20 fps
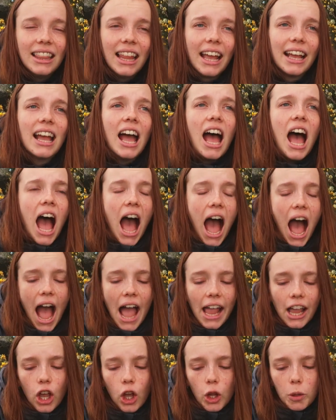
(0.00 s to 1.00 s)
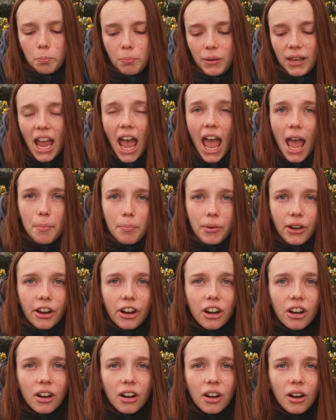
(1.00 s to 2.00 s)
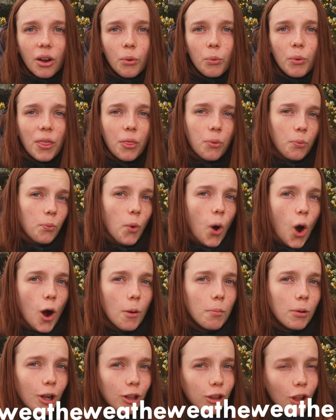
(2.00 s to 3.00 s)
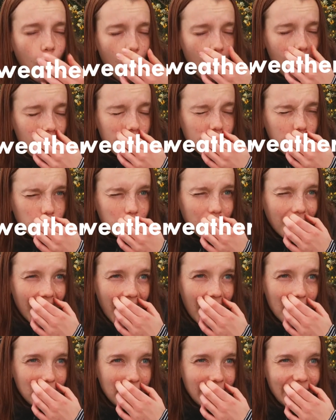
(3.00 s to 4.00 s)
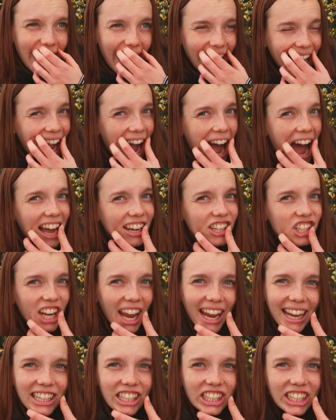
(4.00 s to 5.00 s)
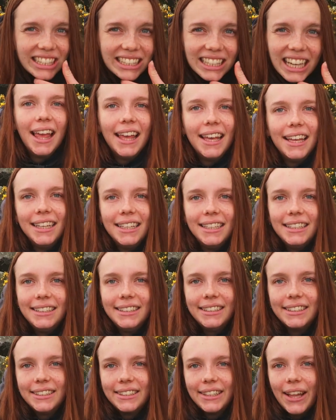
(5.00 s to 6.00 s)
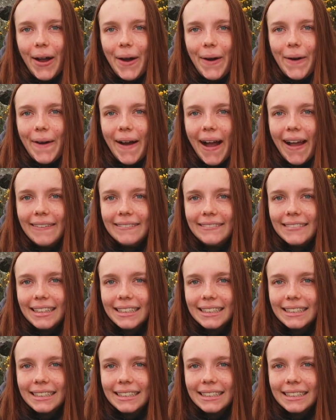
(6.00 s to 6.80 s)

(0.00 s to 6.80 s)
Like, I could be happier with warm, but I mean, I can't change it. So I'm